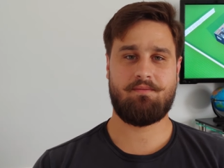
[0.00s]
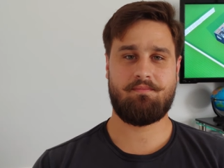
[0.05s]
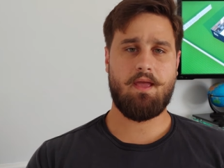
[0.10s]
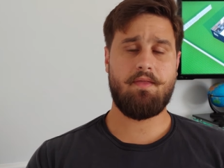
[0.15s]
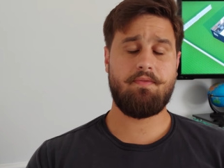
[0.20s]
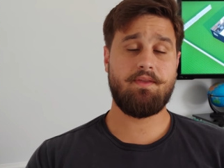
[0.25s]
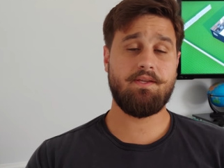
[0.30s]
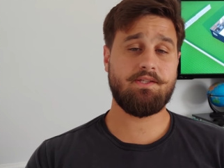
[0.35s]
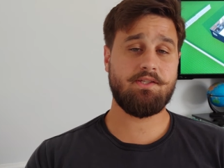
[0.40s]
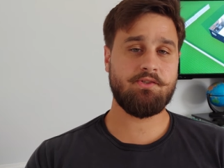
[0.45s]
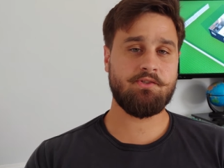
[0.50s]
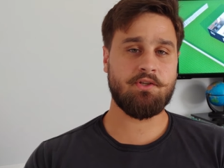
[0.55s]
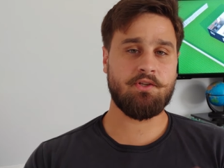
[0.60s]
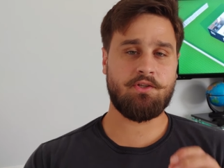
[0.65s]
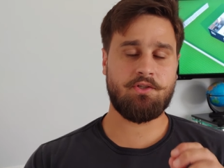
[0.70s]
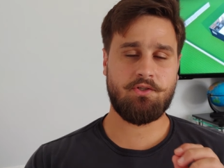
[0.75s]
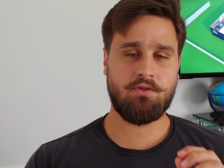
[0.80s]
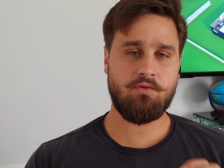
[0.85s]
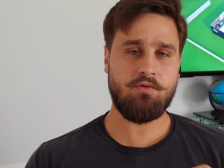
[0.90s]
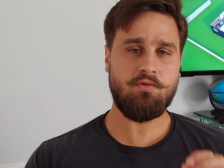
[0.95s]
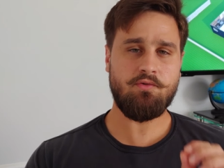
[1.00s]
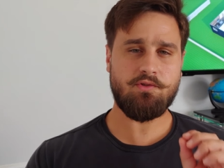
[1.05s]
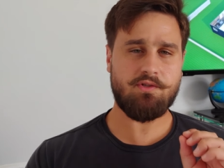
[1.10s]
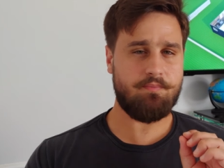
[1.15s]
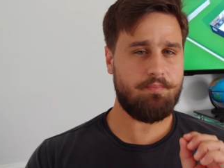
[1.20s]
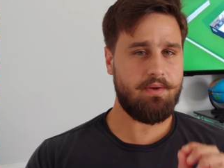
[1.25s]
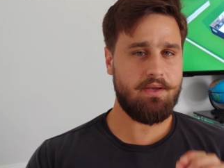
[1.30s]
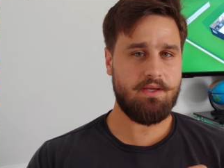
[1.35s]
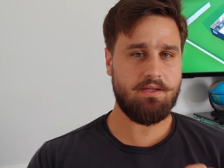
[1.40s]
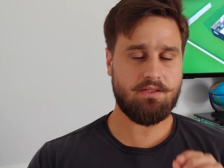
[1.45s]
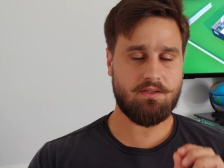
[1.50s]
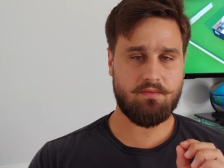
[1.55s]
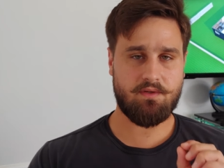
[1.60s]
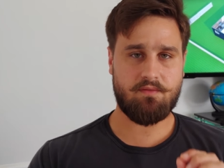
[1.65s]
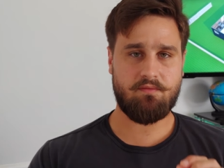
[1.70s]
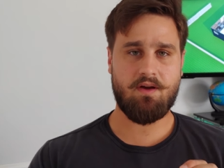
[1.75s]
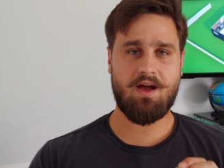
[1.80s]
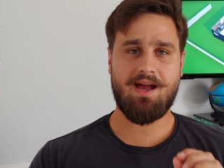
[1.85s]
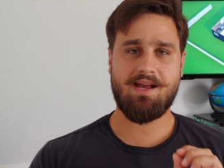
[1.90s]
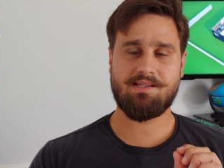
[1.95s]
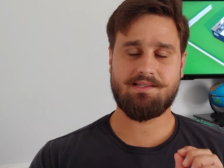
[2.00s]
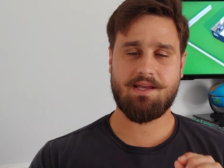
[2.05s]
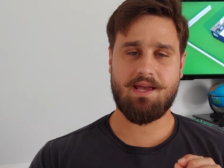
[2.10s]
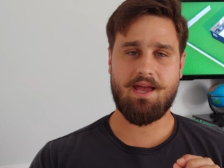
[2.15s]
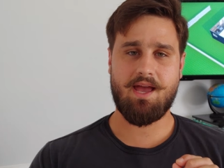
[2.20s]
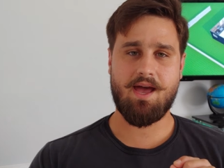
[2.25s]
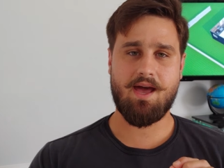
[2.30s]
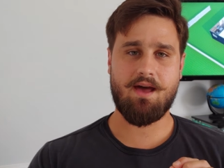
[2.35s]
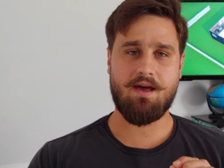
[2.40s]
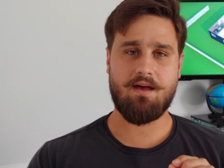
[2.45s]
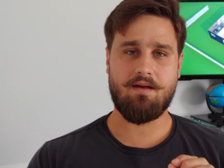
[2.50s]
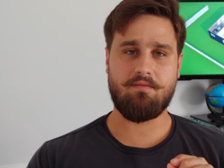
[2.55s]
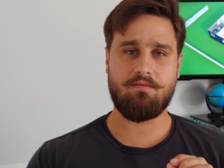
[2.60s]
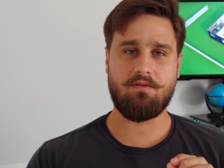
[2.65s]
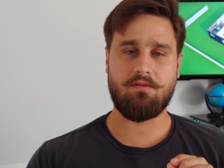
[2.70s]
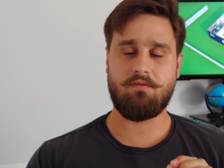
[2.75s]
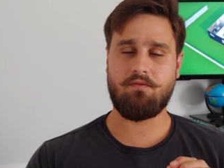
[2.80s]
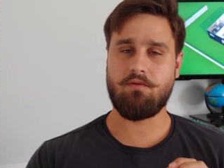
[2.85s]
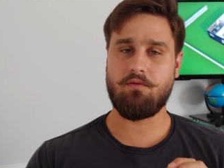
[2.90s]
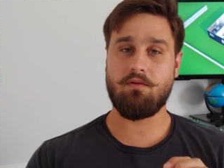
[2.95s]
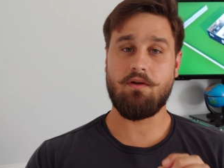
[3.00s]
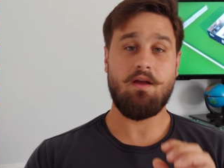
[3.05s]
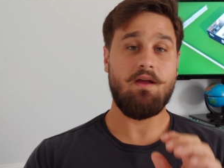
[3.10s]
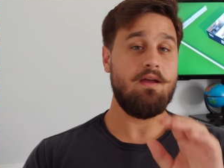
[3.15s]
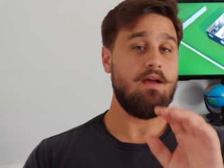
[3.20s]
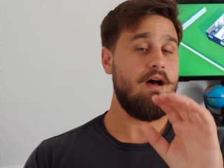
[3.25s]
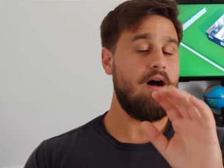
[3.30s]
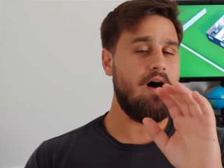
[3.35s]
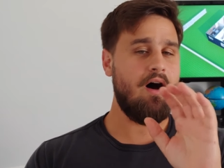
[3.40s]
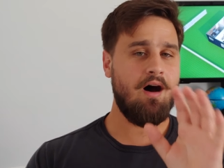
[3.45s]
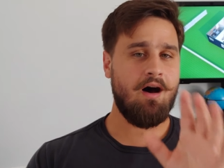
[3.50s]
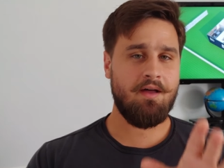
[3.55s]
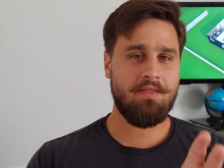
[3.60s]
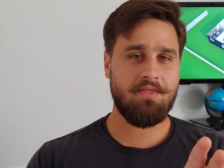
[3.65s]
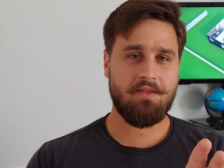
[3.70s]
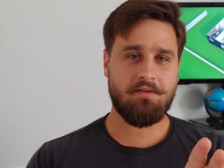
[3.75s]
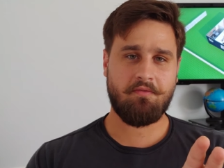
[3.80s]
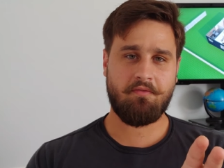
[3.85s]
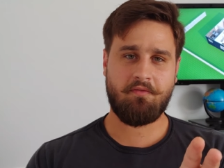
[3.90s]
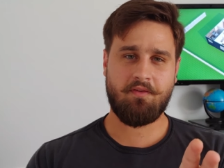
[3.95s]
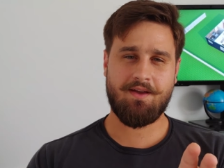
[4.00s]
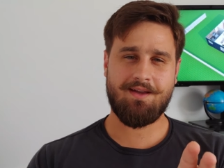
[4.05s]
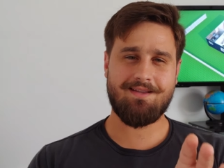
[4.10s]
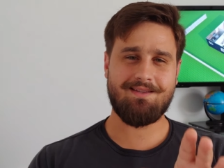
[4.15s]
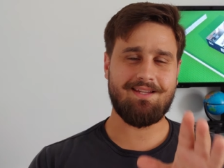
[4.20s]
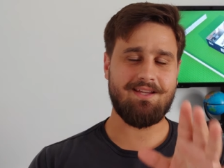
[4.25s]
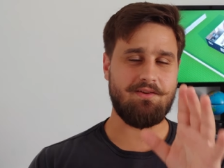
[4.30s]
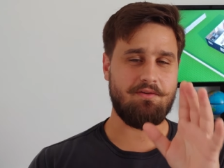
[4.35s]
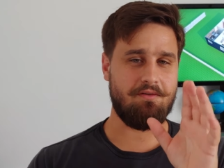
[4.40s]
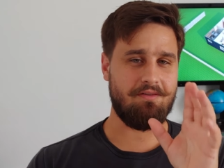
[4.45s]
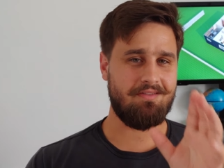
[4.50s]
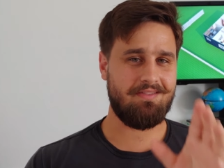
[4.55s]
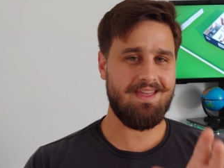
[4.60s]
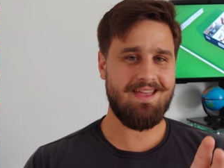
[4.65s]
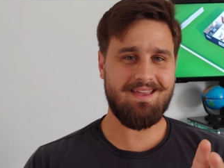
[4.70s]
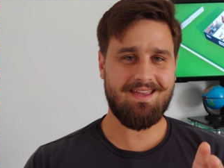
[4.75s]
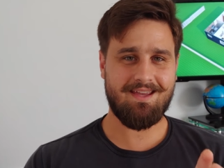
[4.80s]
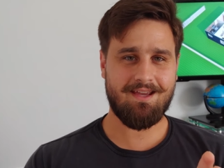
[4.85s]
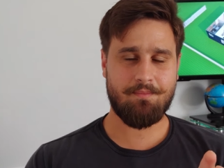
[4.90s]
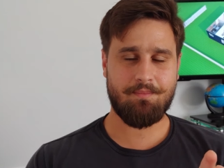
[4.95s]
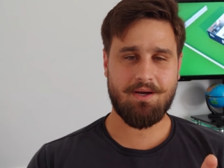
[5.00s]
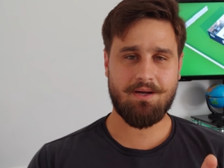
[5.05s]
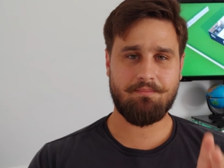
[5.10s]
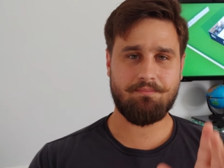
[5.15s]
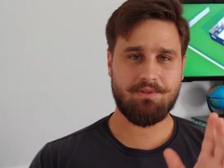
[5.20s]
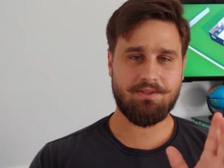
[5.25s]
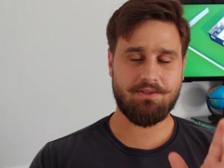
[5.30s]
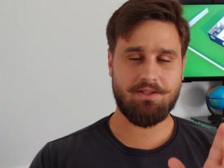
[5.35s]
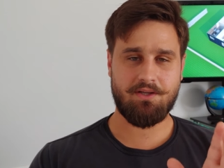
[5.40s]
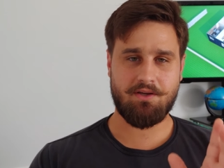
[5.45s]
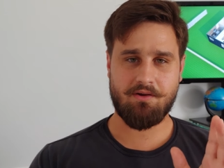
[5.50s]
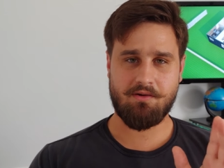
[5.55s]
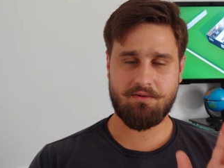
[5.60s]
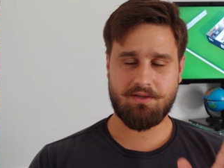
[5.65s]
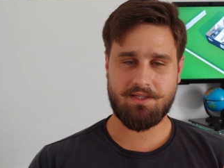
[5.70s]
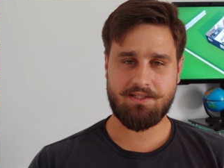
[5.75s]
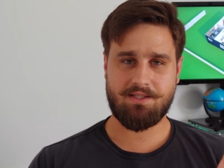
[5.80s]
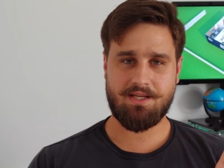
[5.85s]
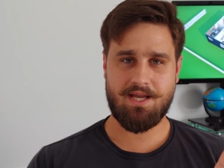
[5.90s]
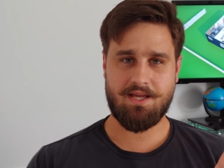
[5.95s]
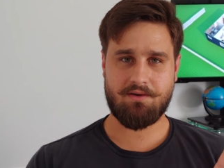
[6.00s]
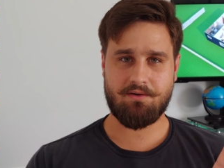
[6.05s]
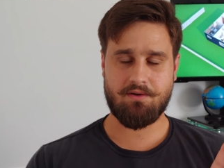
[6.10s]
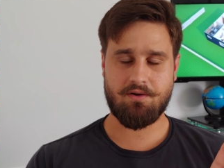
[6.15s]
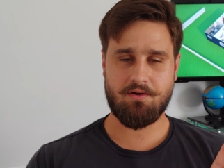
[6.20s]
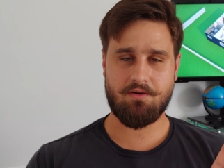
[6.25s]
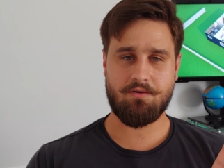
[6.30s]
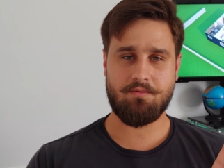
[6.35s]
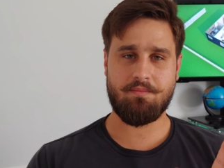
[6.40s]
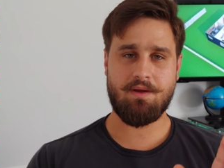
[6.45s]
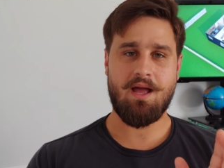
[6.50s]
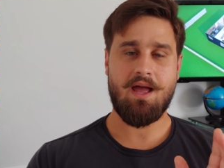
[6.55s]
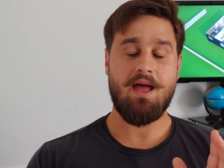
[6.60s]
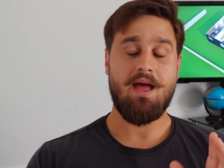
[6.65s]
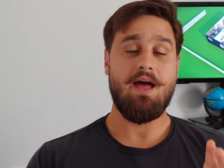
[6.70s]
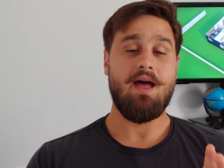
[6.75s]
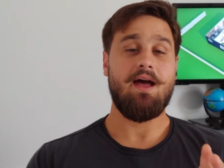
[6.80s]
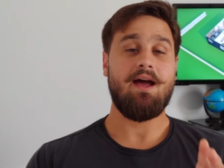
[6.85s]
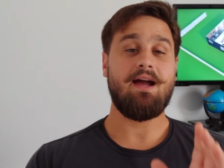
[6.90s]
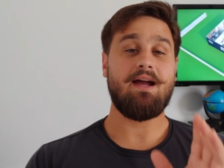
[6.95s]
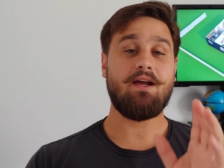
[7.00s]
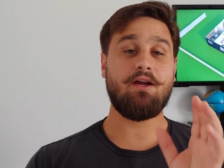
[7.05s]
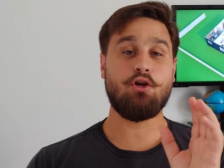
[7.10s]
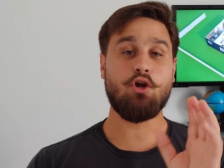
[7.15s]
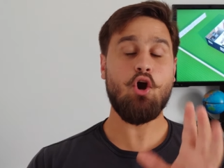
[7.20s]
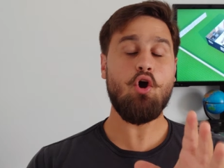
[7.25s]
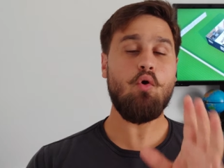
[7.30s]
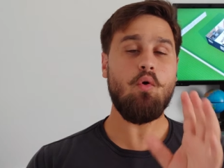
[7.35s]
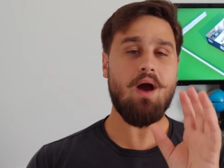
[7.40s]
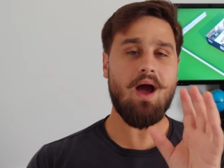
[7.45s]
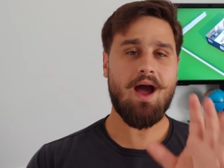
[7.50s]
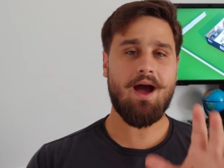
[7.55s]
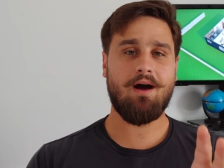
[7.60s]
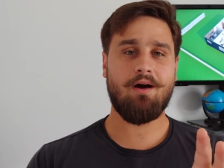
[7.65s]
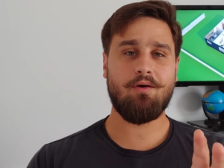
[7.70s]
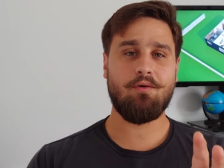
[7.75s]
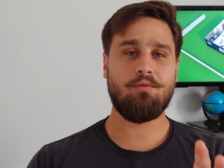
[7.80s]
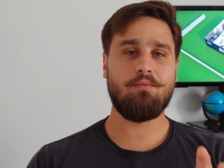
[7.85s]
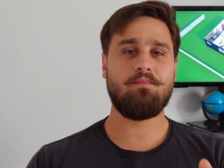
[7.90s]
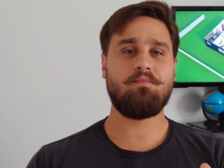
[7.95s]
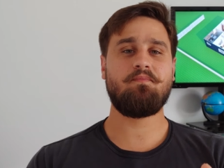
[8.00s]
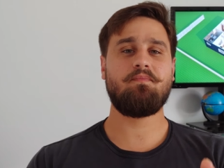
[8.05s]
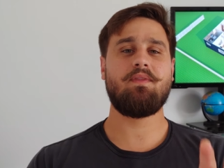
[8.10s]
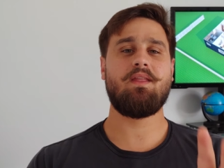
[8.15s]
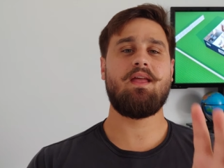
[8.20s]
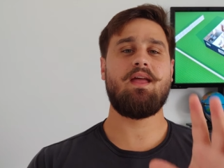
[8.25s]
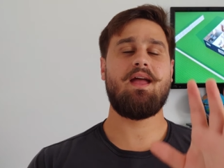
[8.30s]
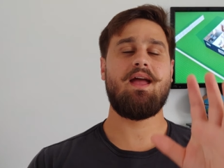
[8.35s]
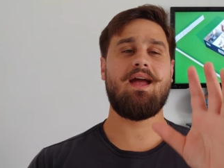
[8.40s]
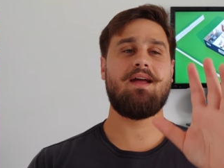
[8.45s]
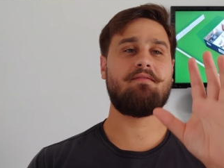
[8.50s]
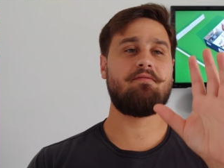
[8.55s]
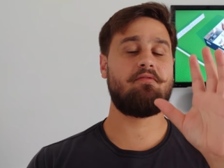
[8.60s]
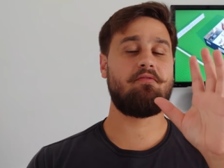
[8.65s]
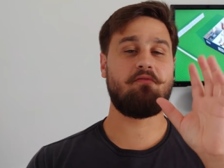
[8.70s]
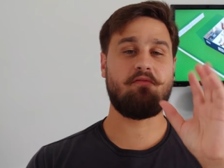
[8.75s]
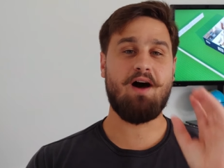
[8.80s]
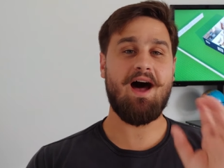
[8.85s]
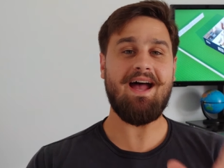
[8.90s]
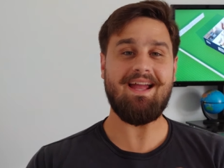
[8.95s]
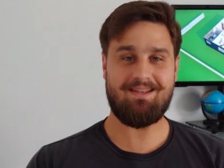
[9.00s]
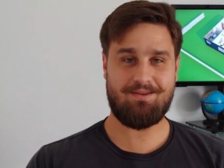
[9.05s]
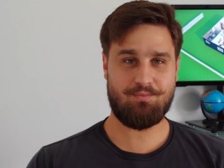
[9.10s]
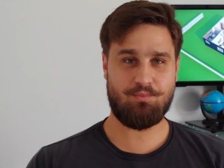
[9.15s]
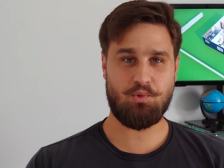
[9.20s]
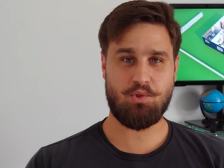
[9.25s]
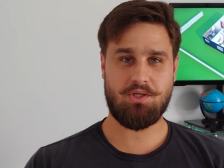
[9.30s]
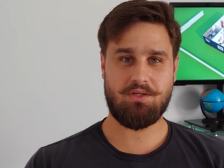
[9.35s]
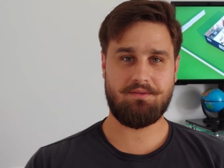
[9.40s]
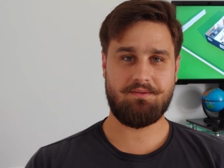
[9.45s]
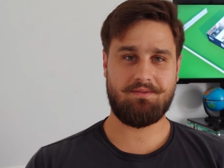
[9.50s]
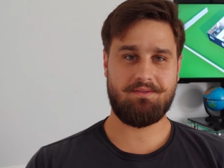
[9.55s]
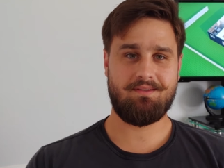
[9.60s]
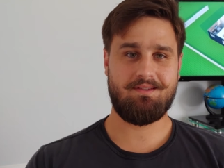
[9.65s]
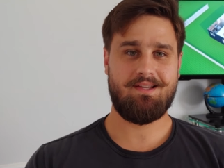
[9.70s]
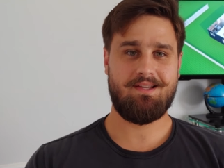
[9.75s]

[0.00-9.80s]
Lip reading: And this is a huge piece of advice I have. If you're on the fence and you're thinking about building your own container home, go out and find one.